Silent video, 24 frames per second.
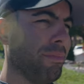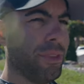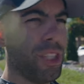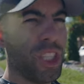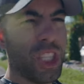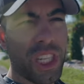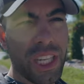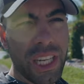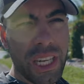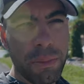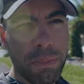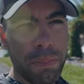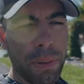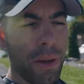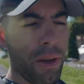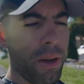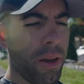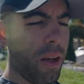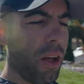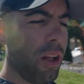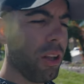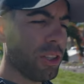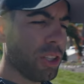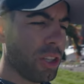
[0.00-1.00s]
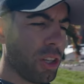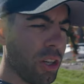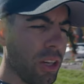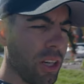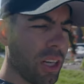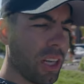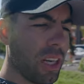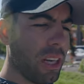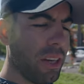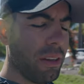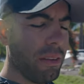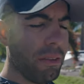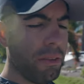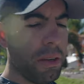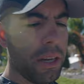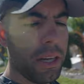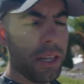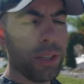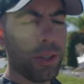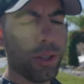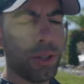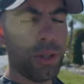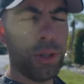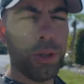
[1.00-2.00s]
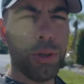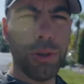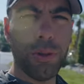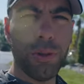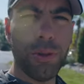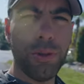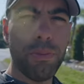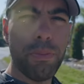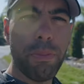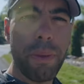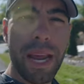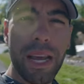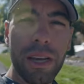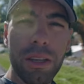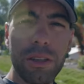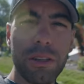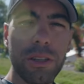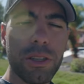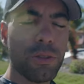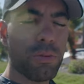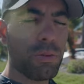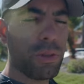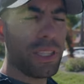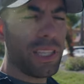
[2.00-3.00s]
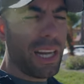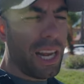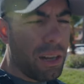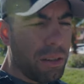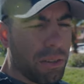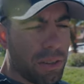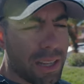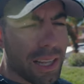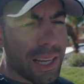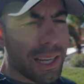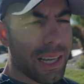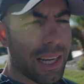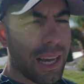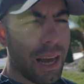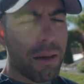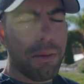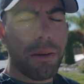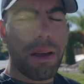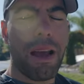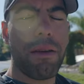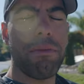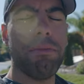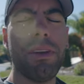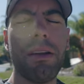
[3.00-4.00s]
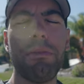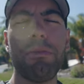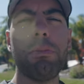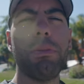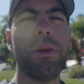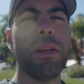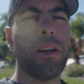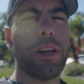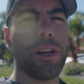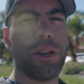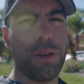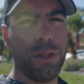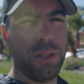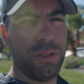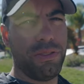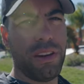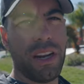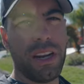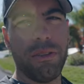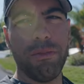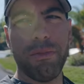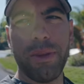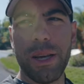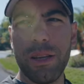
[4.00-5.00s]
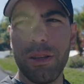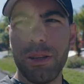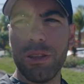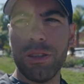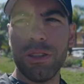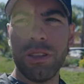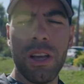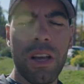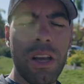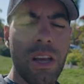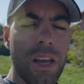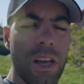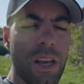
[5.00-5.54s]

cheap alternative to mailers, which I don't think, I've never been a huge fan of mailers.